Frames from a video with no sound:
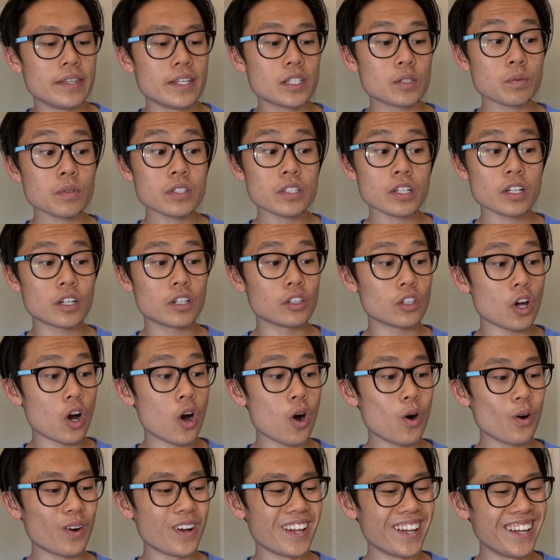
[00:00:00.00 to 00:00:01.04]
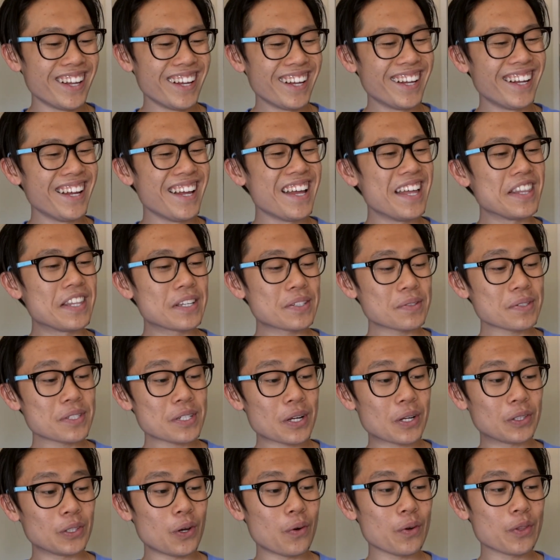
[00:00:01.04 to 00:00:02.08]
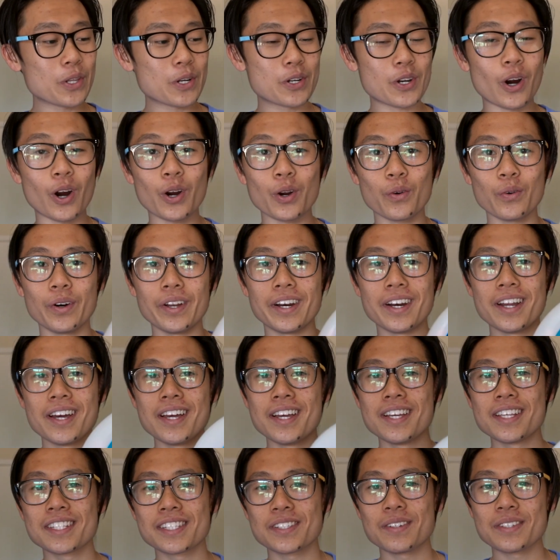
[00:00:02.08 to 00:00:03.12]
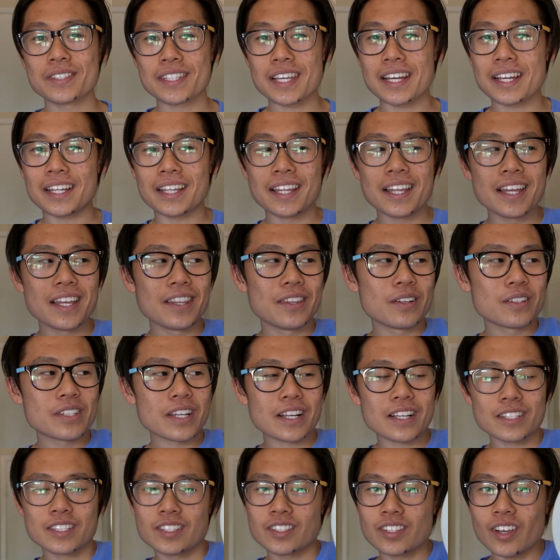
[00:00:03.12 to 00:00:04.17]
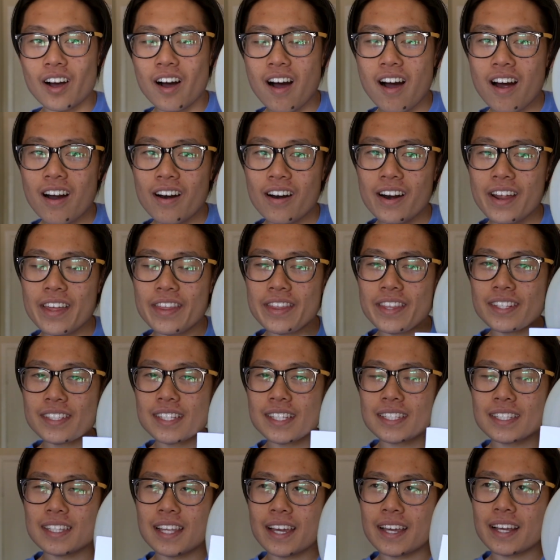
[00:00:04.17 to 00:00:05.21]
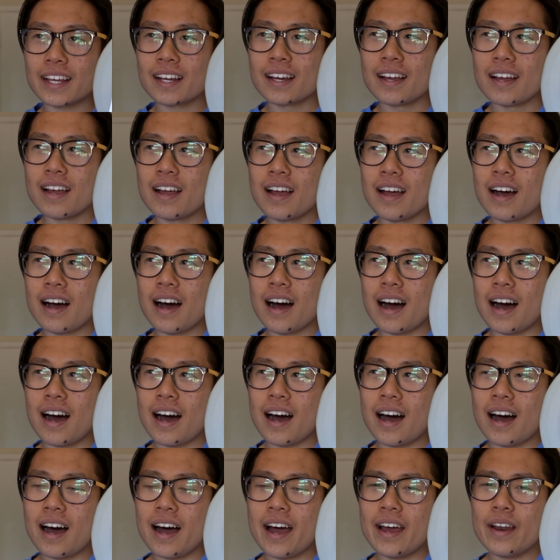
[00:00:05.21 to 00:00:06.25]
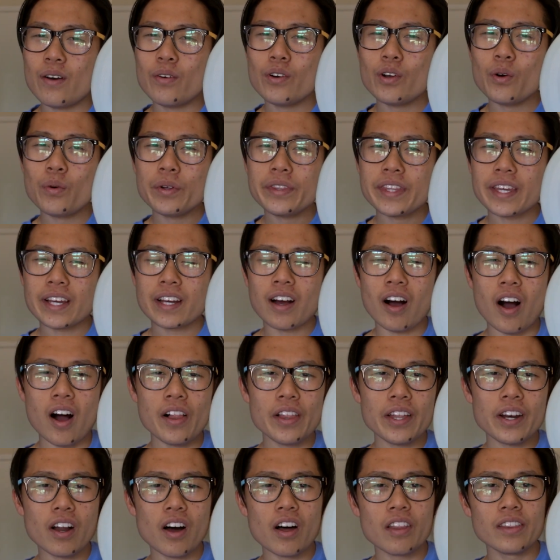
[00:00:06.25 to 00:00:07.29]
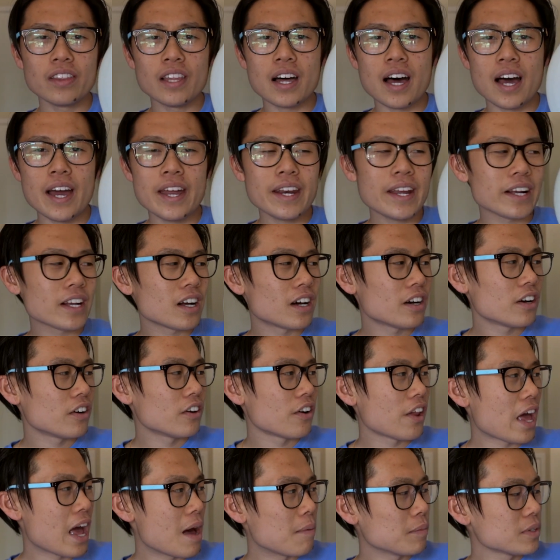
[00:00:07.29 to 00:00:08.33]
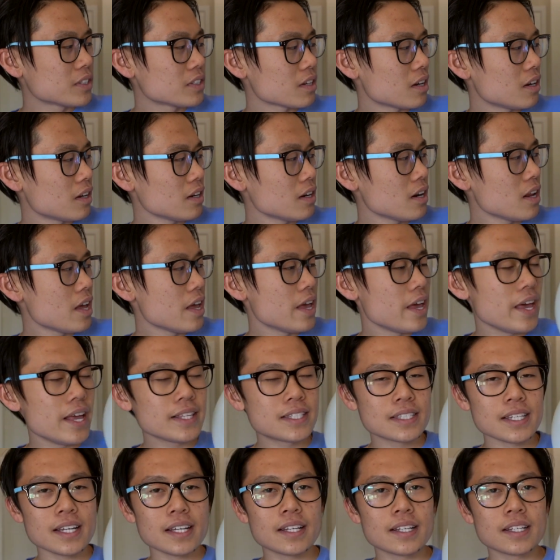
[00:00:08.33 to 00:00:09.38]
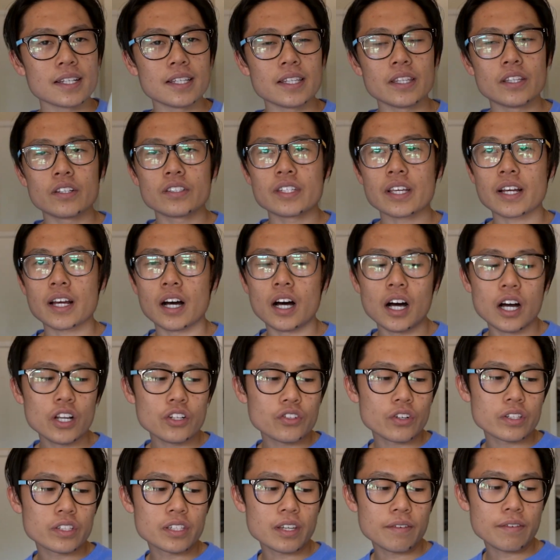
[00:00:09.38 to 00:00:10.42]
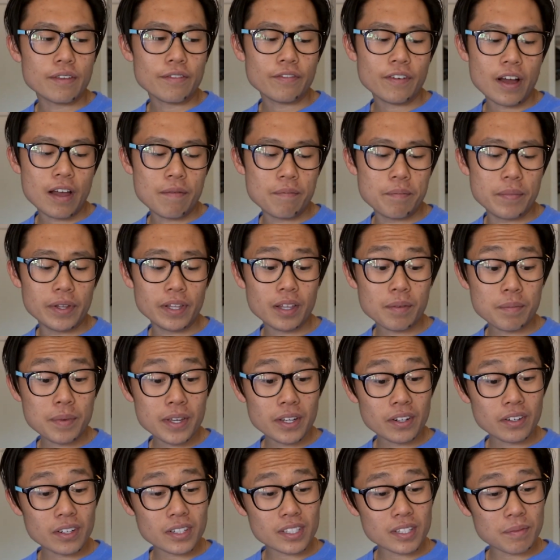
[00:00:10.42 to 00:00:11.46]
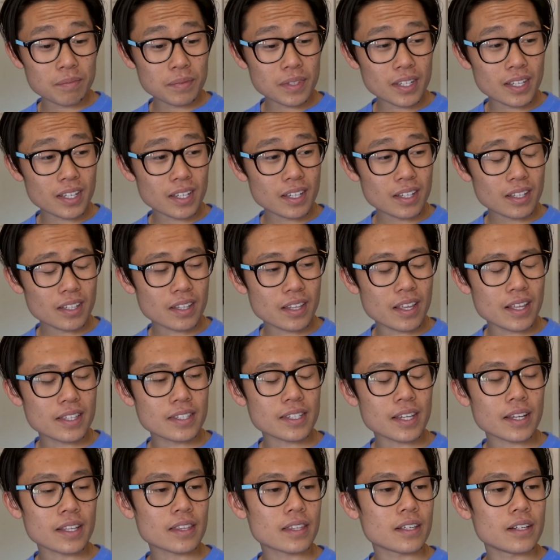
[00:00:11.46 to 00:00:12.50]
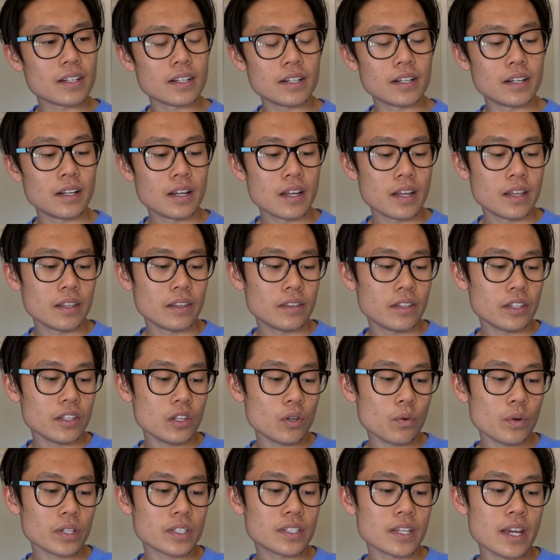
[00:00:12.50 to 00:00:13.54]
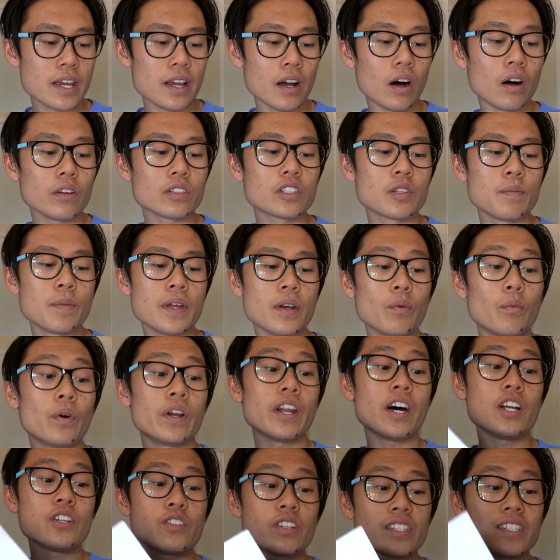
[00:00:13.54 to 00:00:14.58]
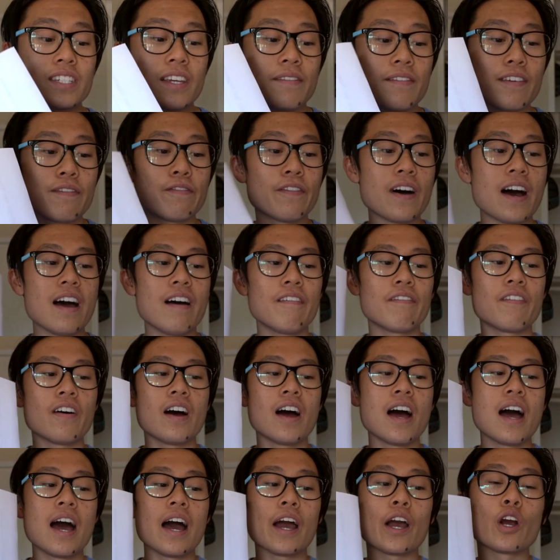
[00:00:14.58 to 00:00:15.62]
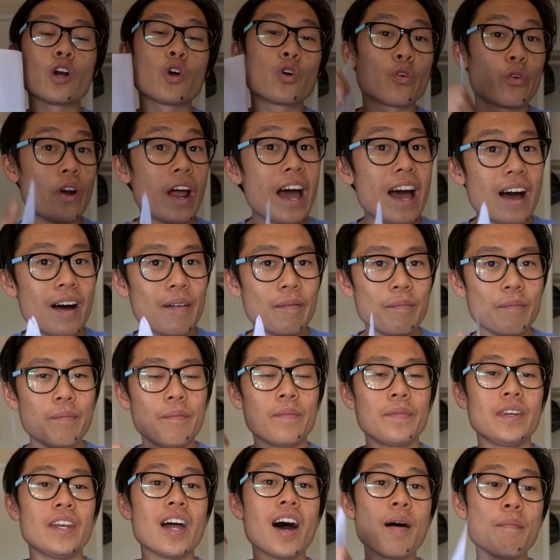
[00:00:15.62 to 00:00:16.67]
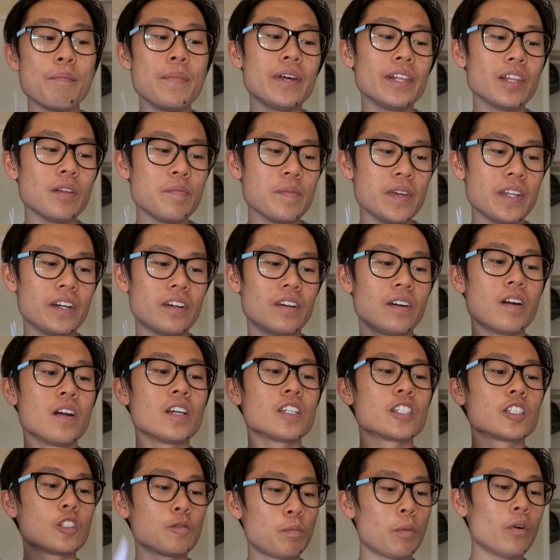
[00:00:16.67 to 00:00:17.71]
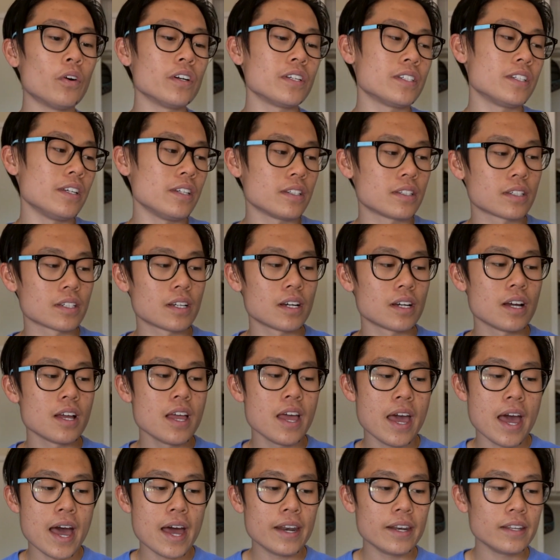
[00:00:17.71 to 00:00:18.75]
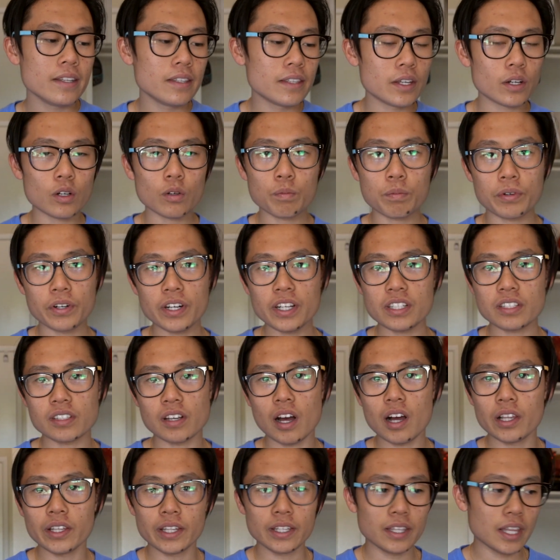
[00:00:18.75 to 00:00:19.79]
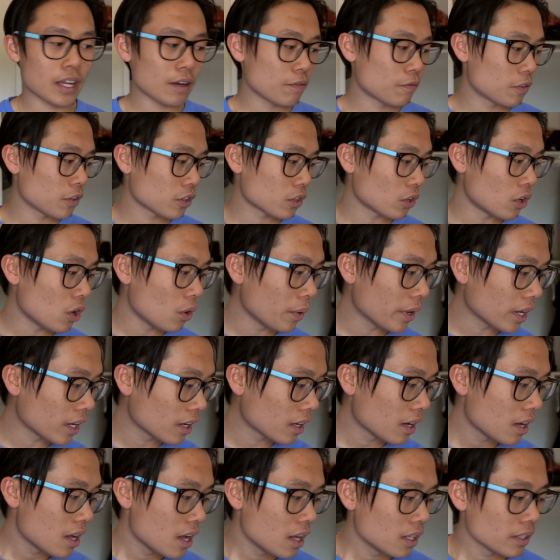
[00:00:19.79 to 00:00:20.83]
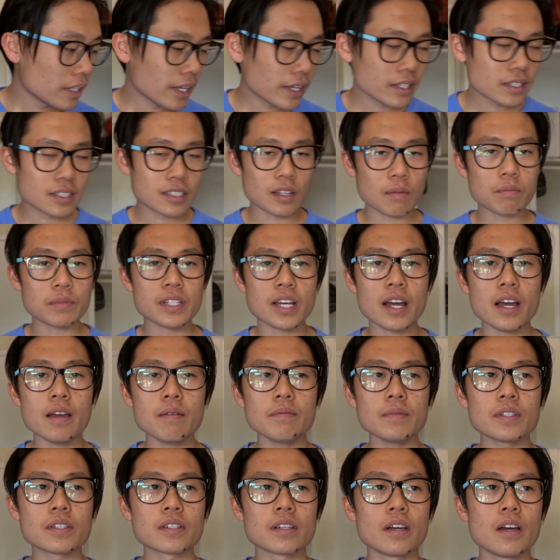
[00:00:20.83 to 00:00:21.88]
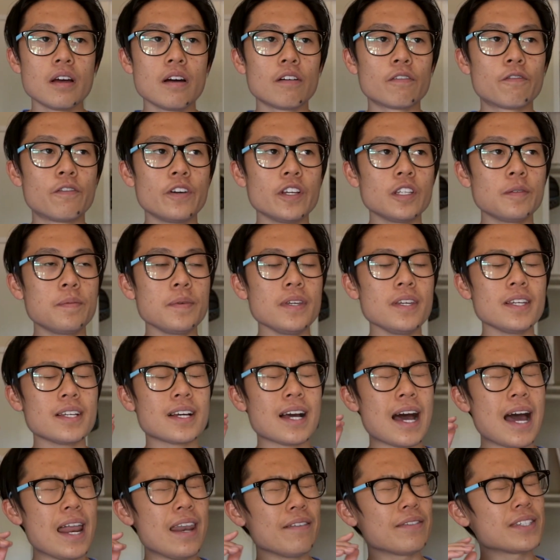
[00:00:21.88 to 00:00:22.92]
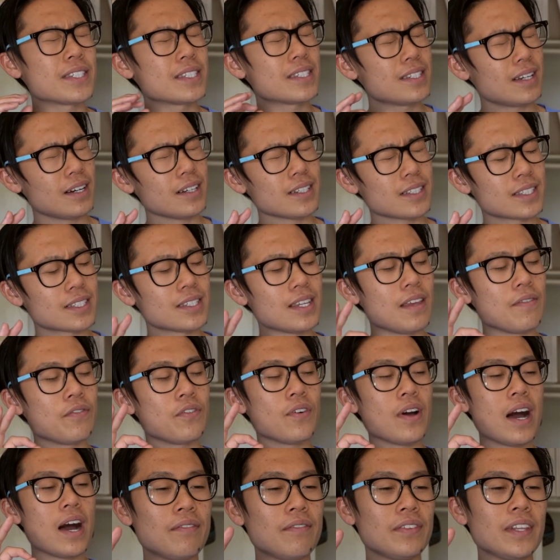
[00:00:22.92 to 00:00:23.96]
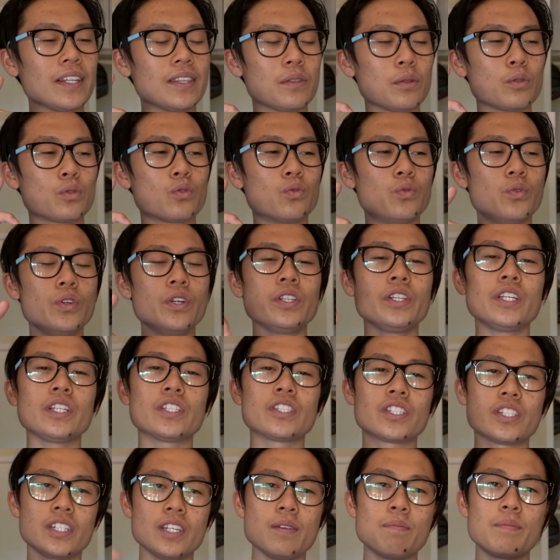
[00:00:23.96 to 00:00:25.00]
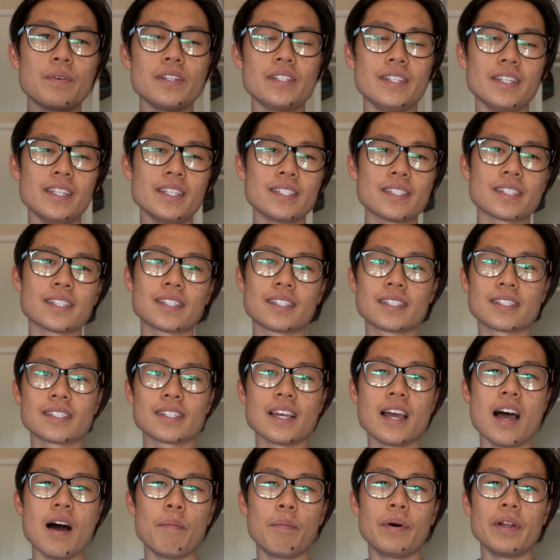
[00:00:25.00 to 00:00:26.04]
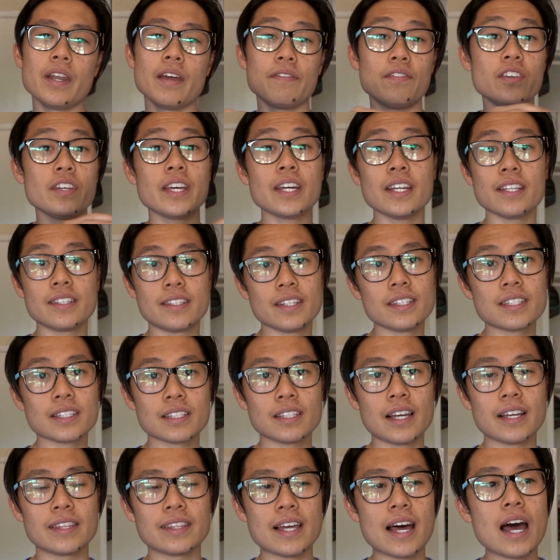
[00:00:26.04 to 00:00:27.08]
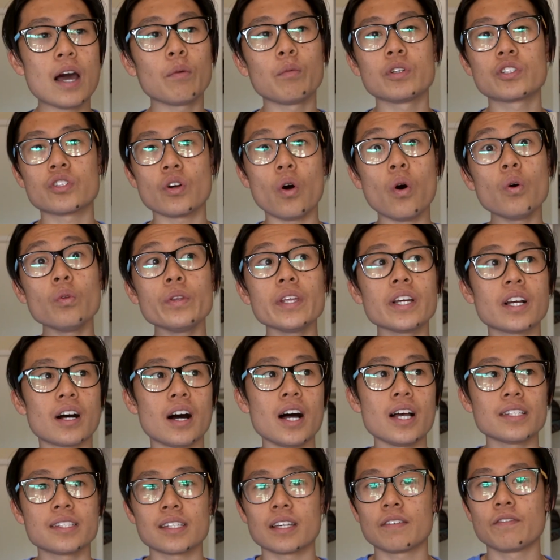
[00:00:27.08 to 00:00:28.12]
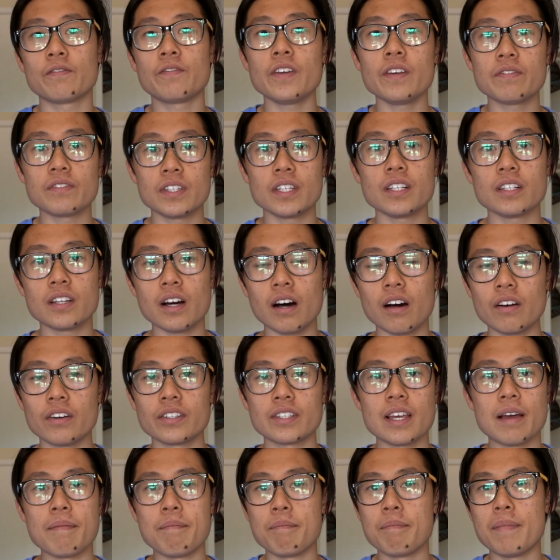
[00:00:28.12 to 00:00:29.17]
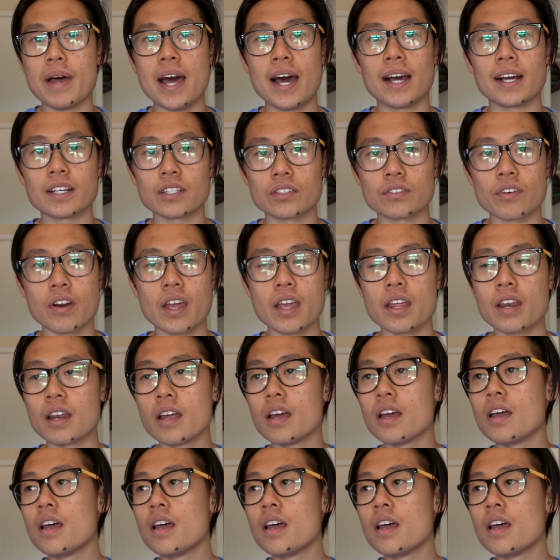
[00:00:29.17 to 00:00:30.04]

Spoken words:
This one's a glow this one's a glow in the dark one. So it's like there's like a star, and this is like, I don't know what they call it online. I got it on Amazon. It's like there's like 175 millimeter or something. It's like the USA Ultimate 175 gram, not millimeter, sport disc. And they're pretty solid, like for throwing. Like sometimes Frisbee kind of sucks if you like those really cheap discs. But if you get a disc like that, which only costs like $15 at max, right?